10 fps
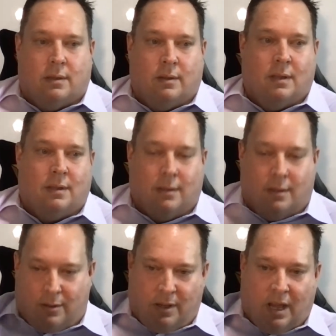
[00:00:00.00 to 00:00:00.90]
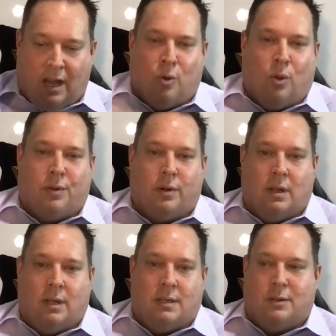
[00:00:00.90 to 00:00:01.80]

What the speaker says: so the kind of the unauthorized,